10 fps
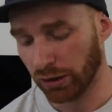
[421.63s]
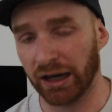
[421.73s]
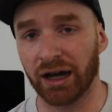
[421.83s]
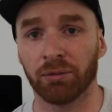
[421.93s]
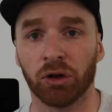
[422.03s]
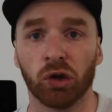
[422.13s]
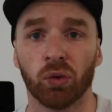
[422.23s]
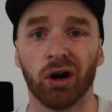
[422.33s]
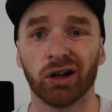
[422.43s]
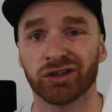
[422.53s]

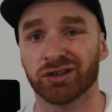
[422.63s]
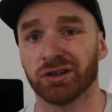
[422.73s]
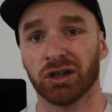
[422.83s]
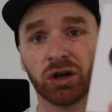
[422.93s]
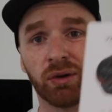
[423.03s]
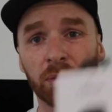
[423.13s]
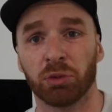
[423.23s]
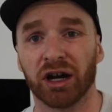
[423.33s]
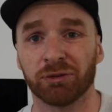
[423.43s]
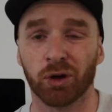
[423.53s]
watch, great
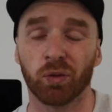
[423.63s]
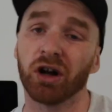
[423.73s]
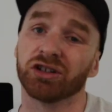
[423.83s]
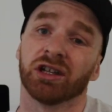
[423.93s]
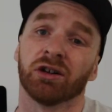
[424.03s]
price point watch.